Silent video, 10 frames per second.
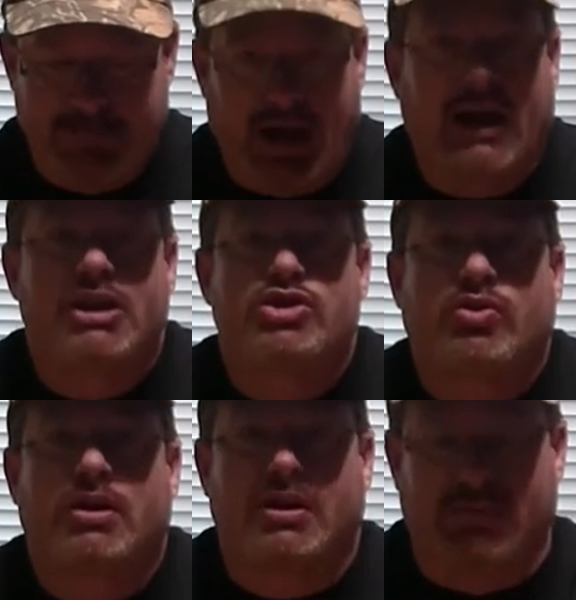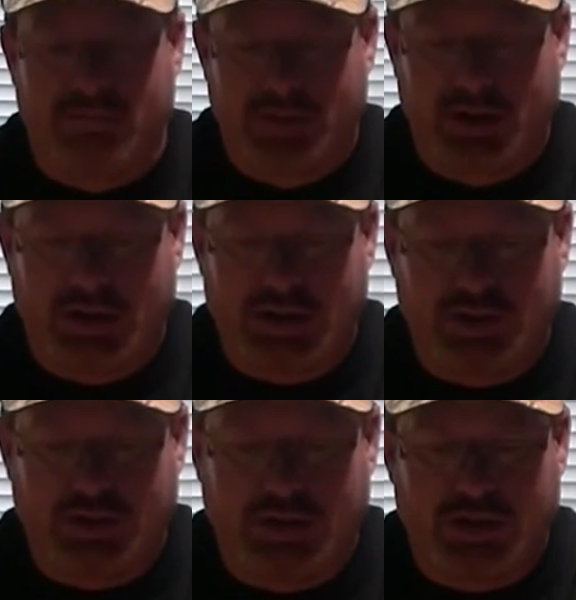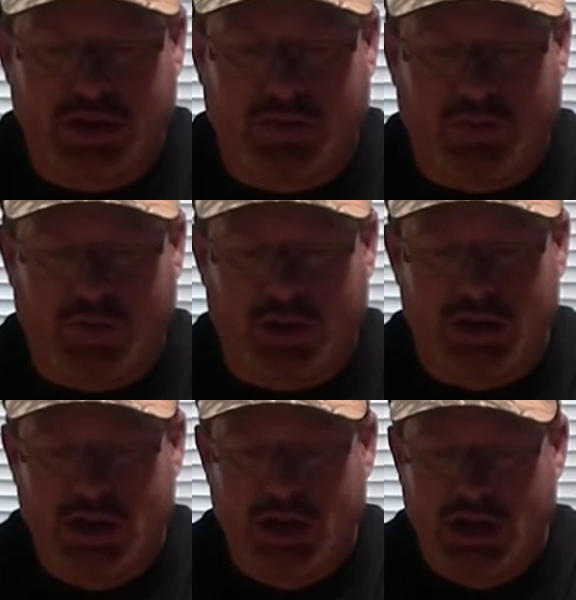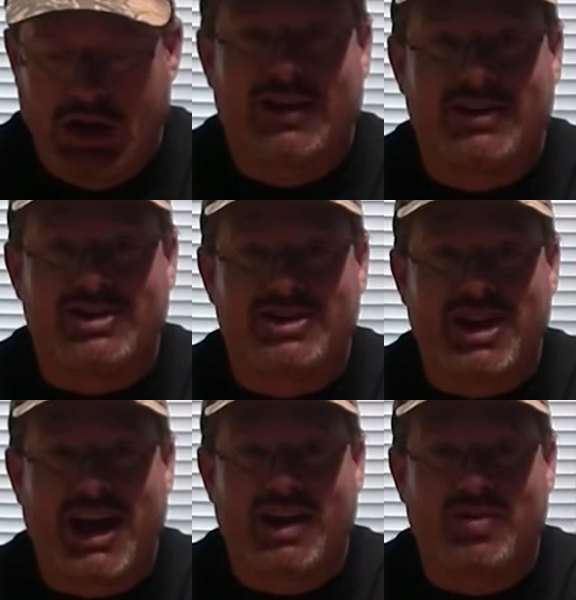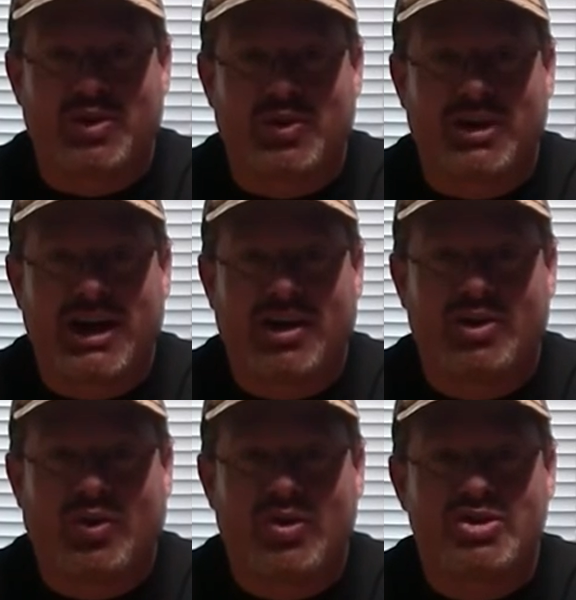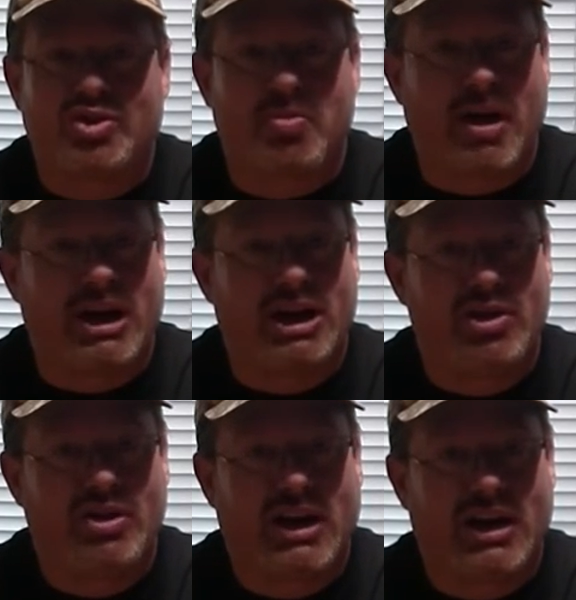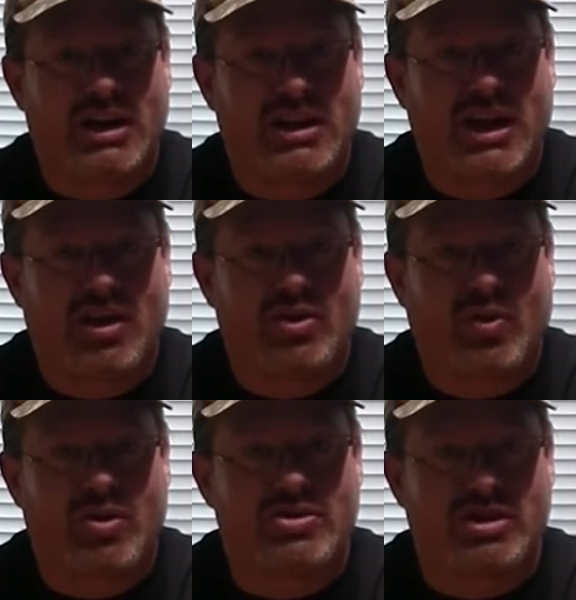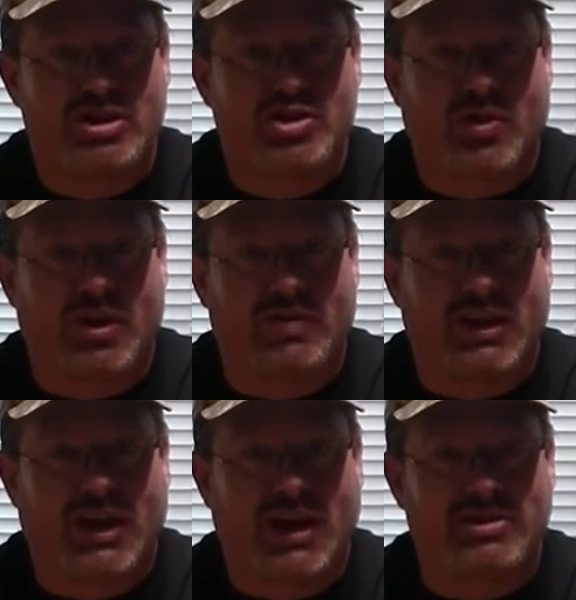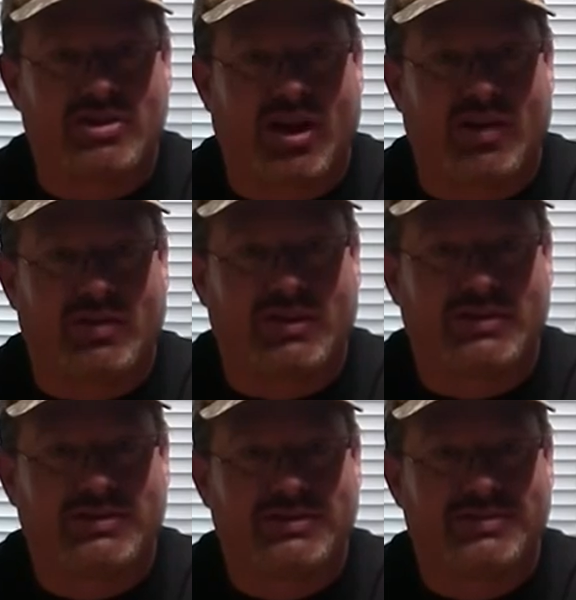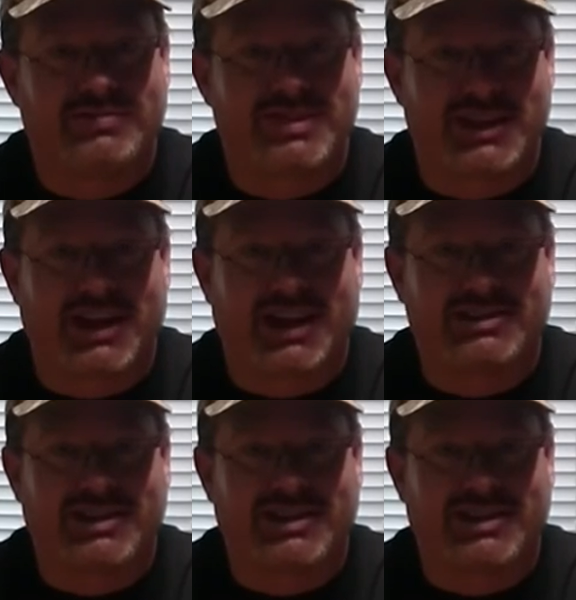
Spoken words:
I enjoy them. That's what they're there for. This is Dan with 3D Outdoors, reminding you to get into the outdoors and enjoy everything it has to offer. See you next